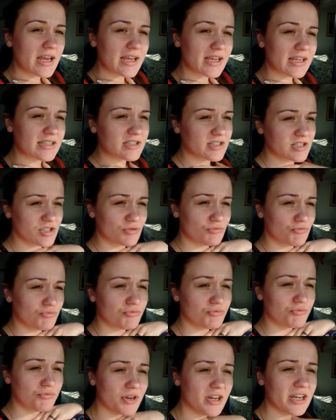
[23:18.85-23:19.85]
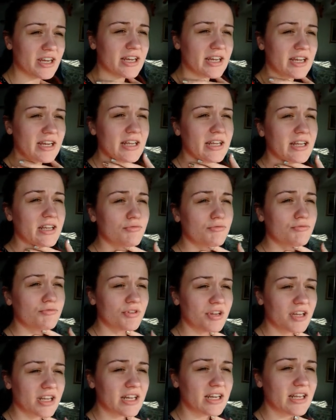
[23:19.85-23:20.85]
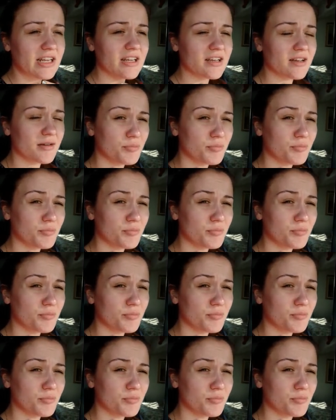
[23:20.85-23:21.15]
It's really, really